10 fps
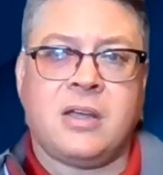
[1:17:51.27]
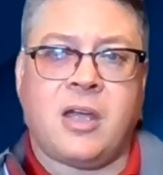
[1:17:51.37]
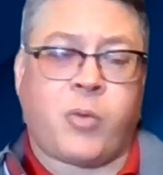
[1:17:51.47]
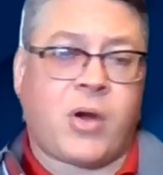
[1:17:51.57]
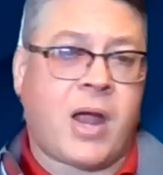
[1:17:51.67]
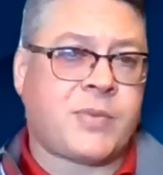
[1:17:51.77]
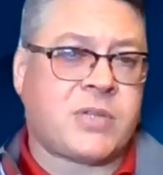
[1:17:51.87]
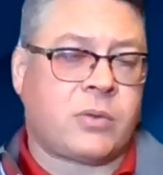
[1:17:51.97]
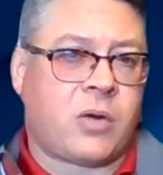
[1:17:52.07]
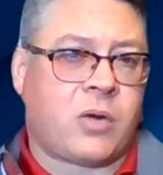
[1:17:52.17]
And perhaps
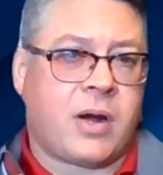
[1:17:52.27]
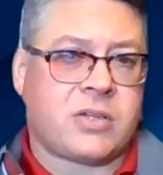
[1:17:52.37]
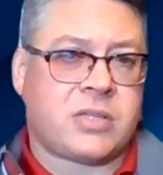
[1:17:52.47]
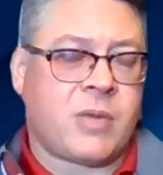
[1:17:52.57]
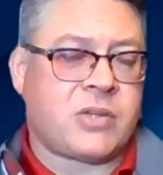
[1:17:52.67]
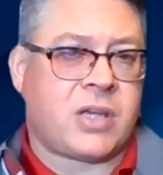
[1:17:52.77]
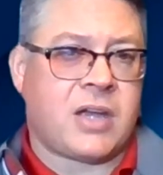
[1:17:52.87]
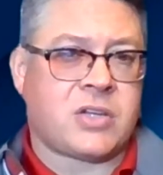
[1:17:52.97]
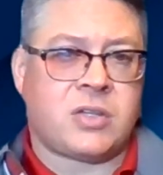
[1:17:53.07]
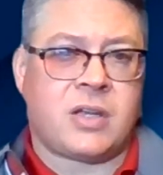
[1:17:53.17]
that requires some
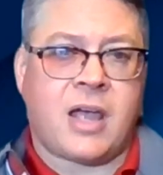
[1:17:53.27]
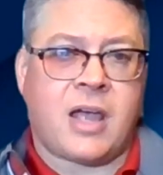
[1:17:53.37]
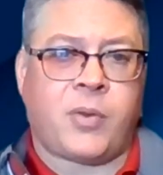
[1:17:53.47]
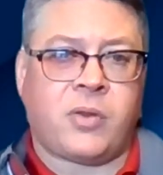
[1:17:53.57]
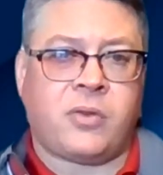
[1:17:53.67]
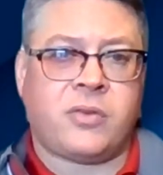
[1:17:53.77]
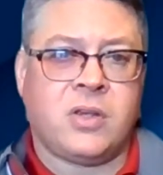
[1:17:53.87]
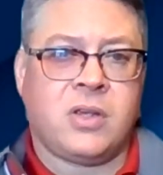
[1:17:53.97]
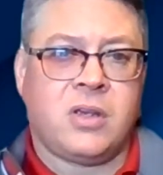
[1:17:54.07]
education that happens